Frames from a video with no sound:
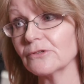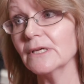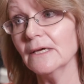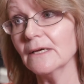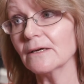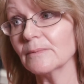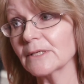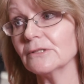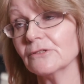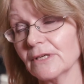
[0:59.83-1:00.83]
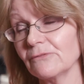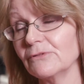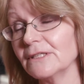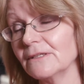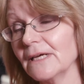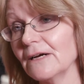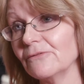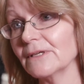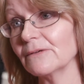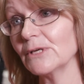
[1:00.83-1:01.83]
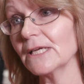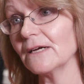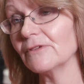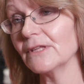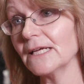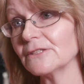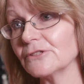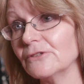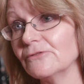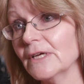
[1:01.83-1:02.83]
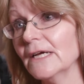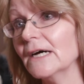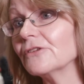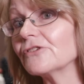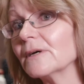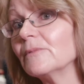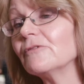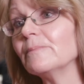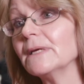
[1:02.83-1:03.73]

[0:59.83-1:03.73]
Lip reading: on. Oh my goodness, have we covered that off? And some of the